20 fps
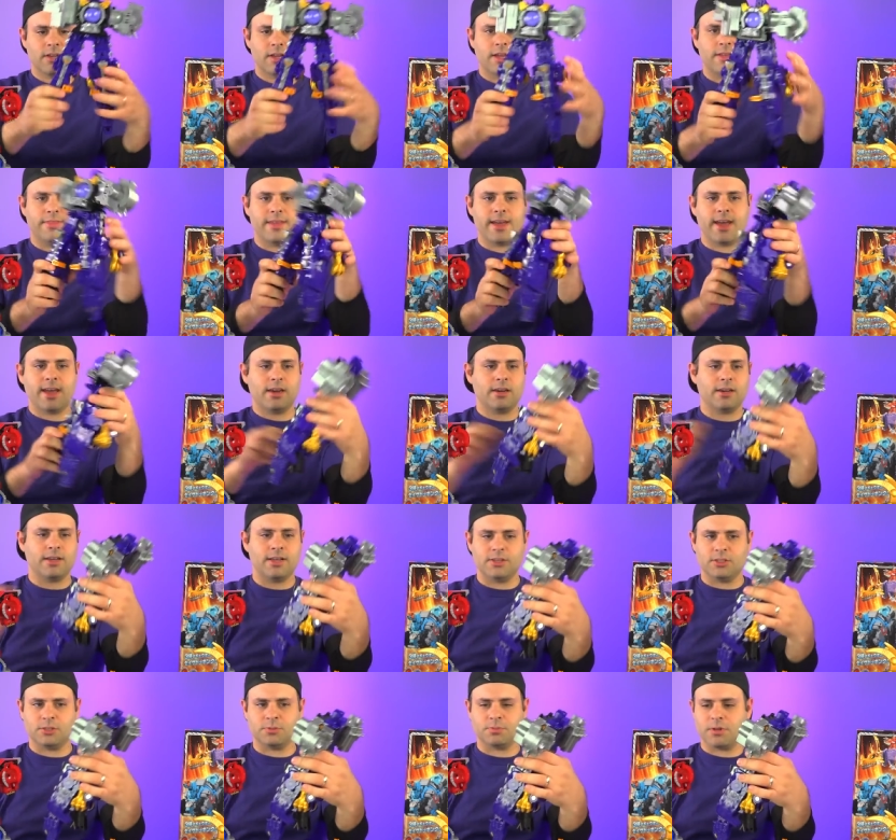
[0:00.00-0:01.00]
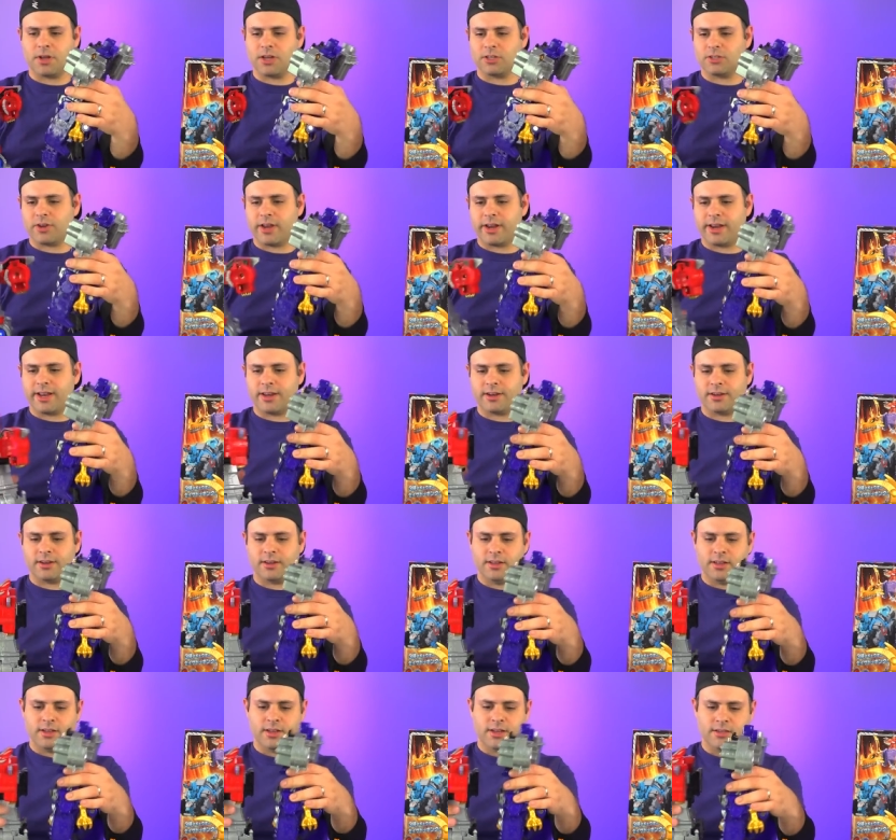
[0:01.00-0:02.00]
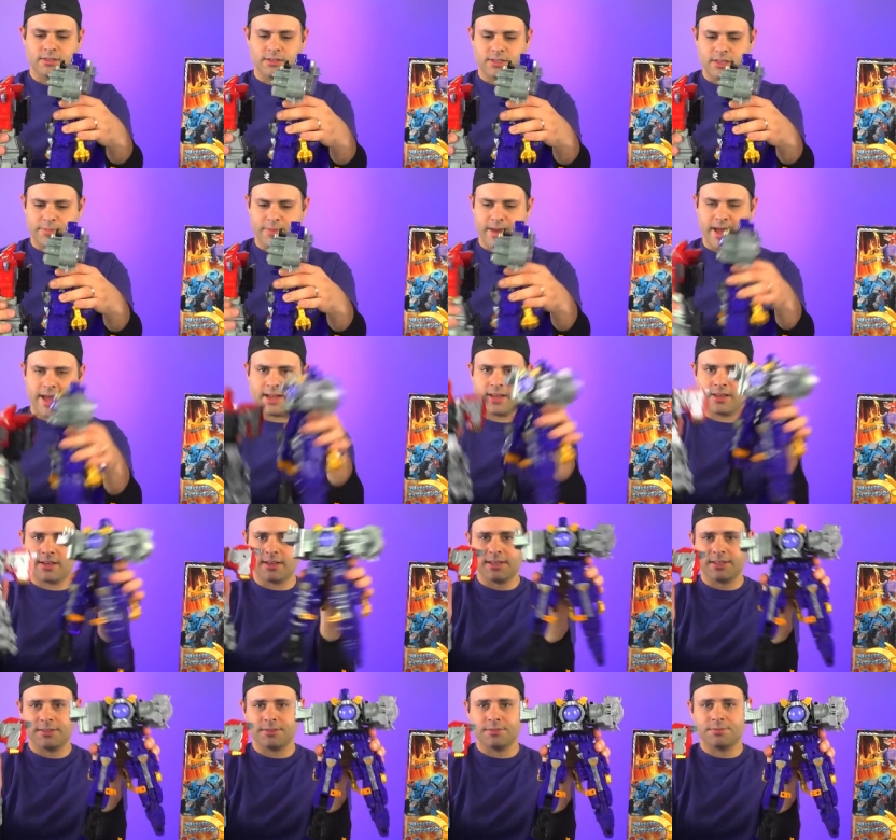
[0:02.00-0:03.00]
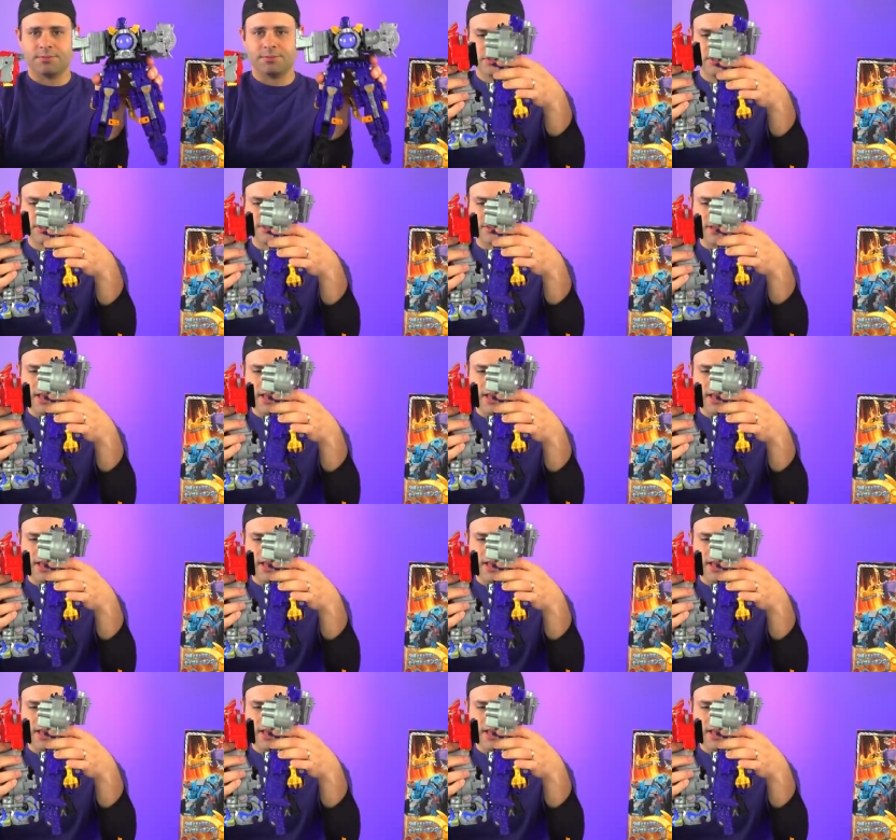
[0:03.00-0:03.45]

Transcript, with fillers: And then he just plugs right in up to the back. Just